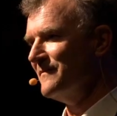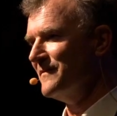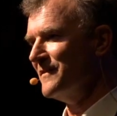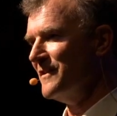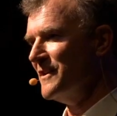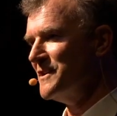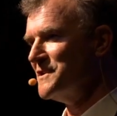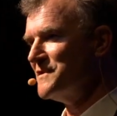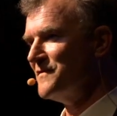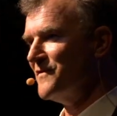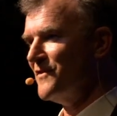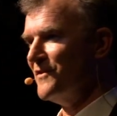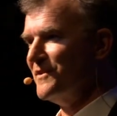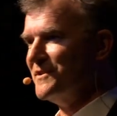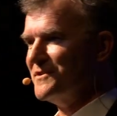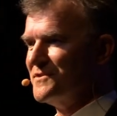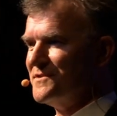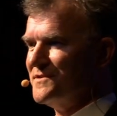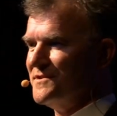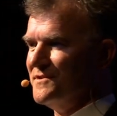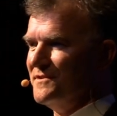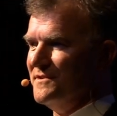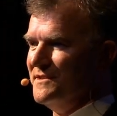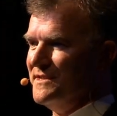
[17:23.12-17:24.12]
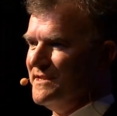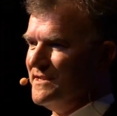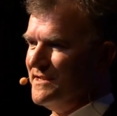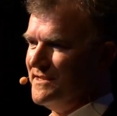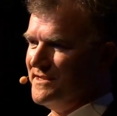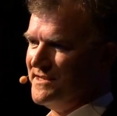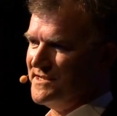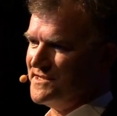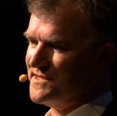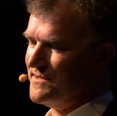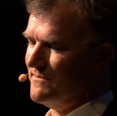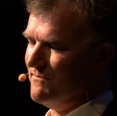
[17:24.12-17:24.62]
for those of you interested,
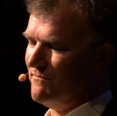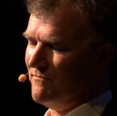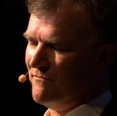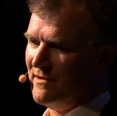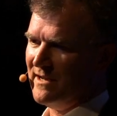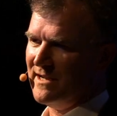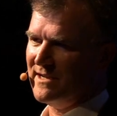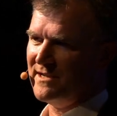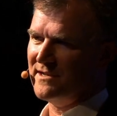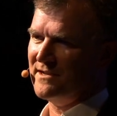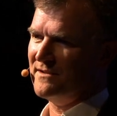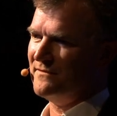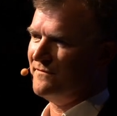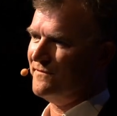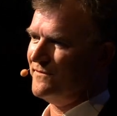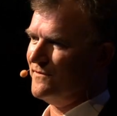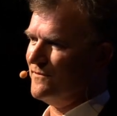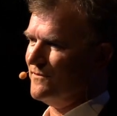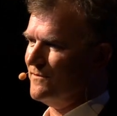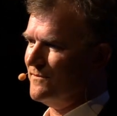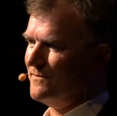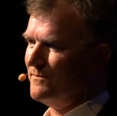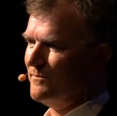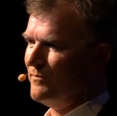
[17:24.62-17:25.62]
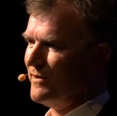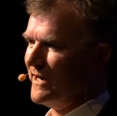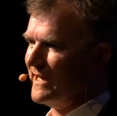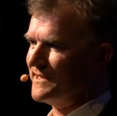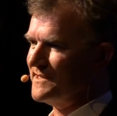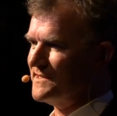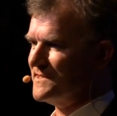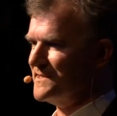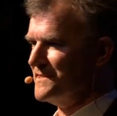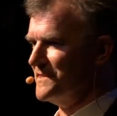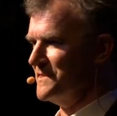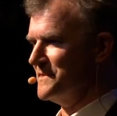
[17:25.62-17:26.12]
there's some wonderful
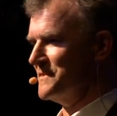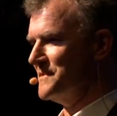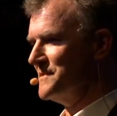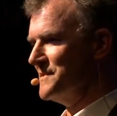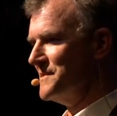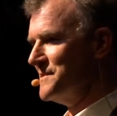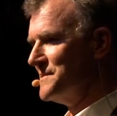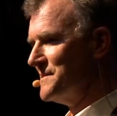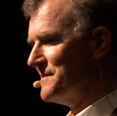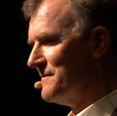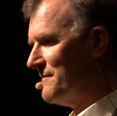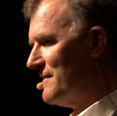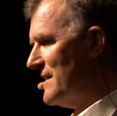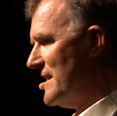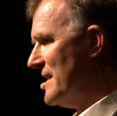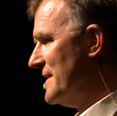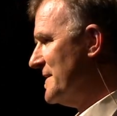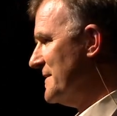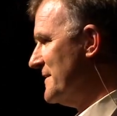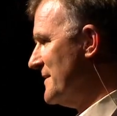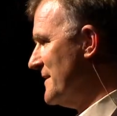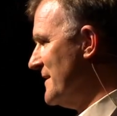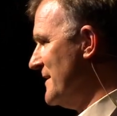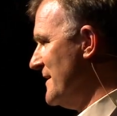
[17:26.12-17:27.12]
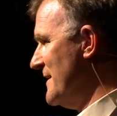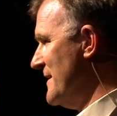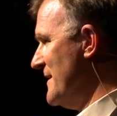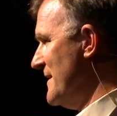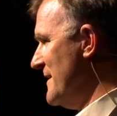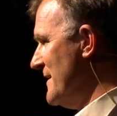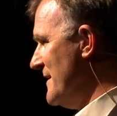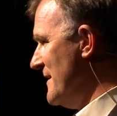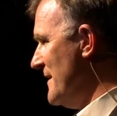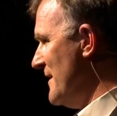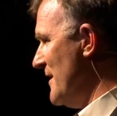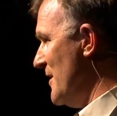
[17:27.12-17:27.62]
practices just around
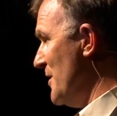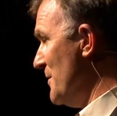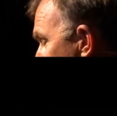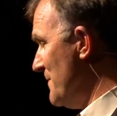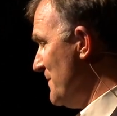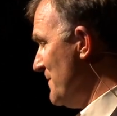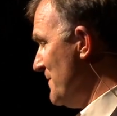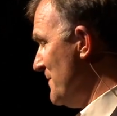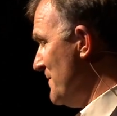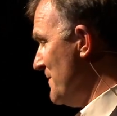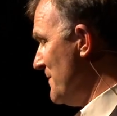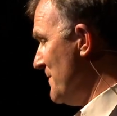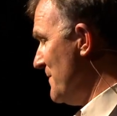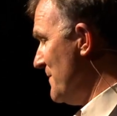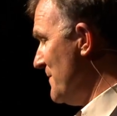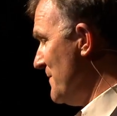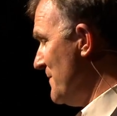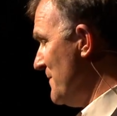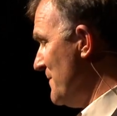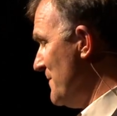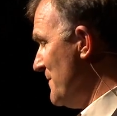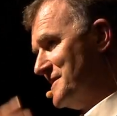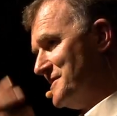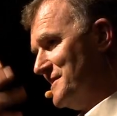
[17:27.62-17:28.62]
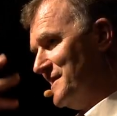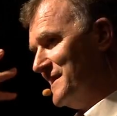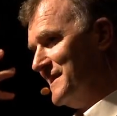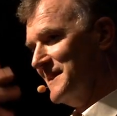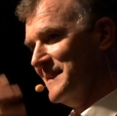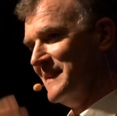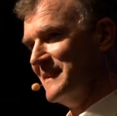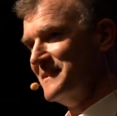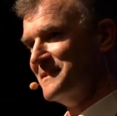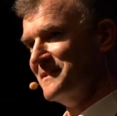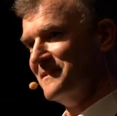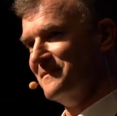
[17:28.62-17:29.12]
opening the heart and actually
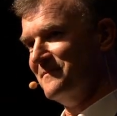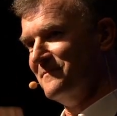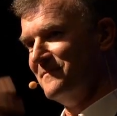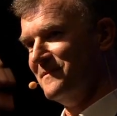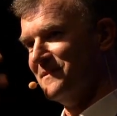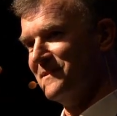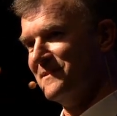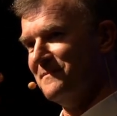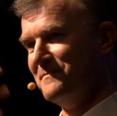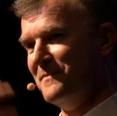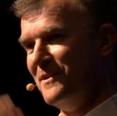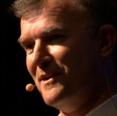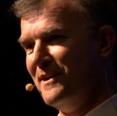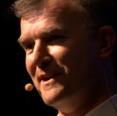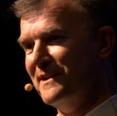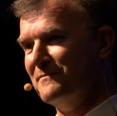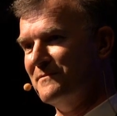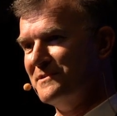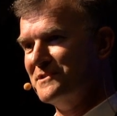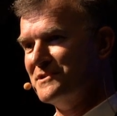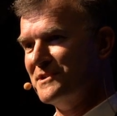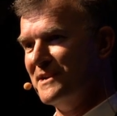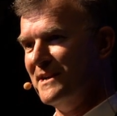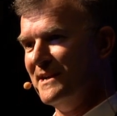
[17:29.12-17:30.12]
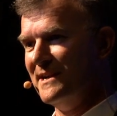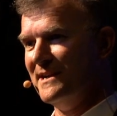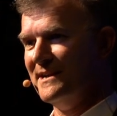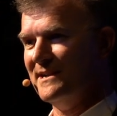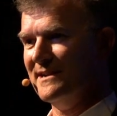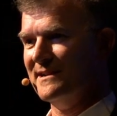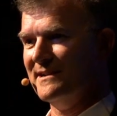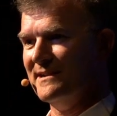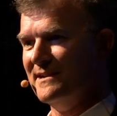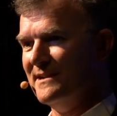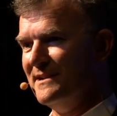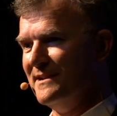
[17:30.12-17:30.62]
connecting it with the mind, which
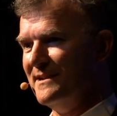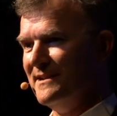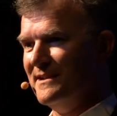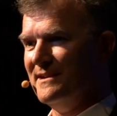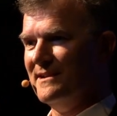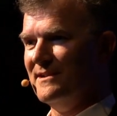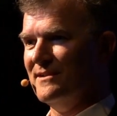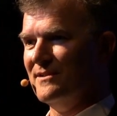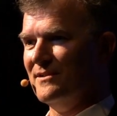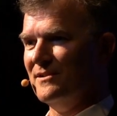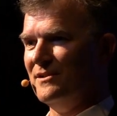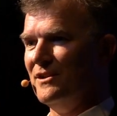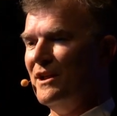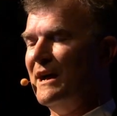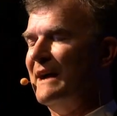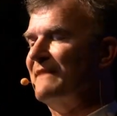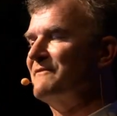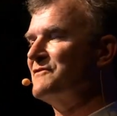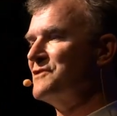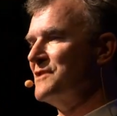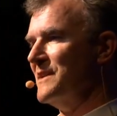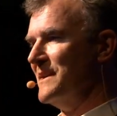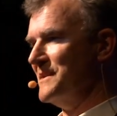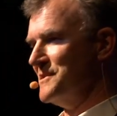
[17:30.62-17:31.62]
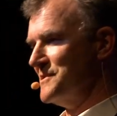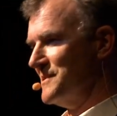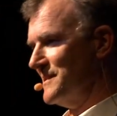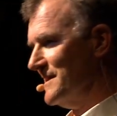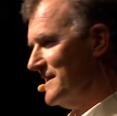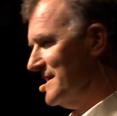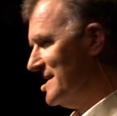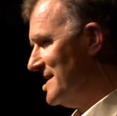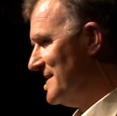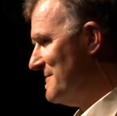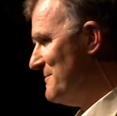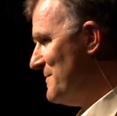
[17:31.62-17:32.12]
are
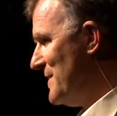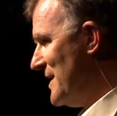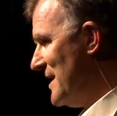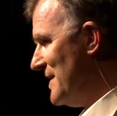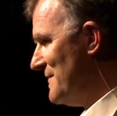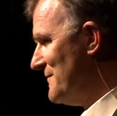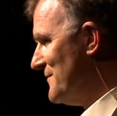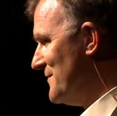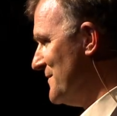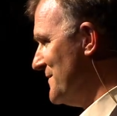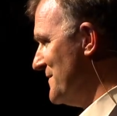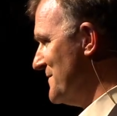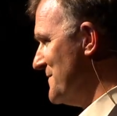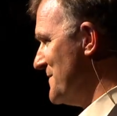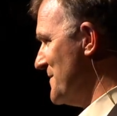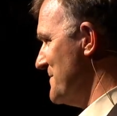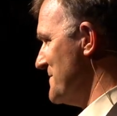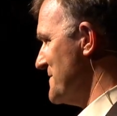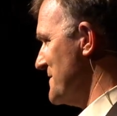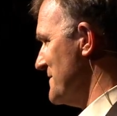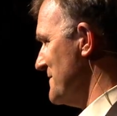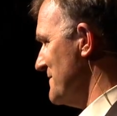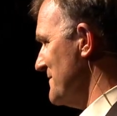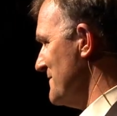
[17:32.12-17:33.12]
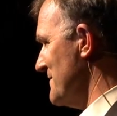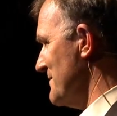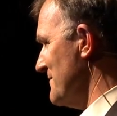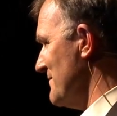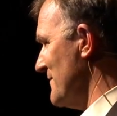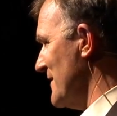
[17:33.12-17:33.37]
life-changingly powerful in terms of